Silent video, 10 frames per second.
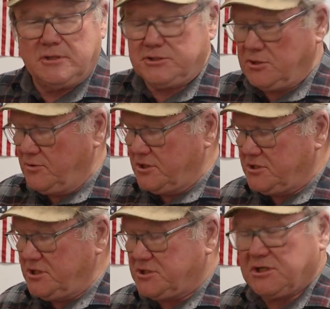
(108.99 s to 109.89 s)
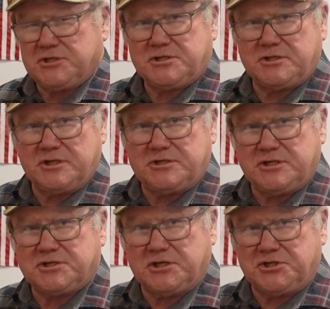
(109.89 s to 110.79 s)
So the
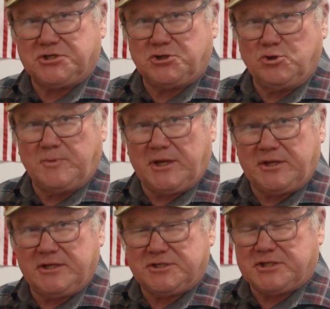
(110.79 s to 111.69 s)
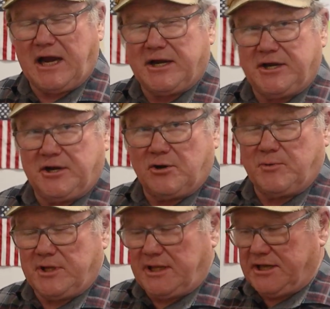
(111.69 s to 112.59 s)
distance tube on the inside of here
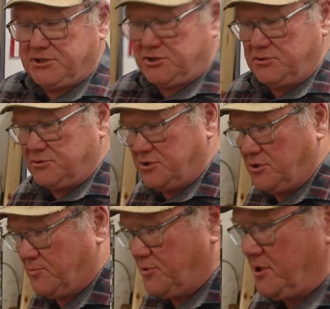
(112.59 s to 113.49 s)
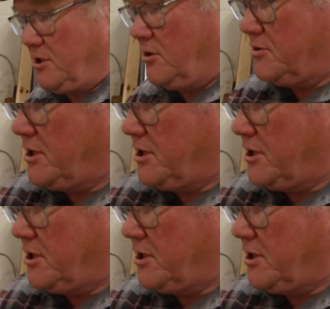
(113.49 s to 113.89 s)
relates to the preload.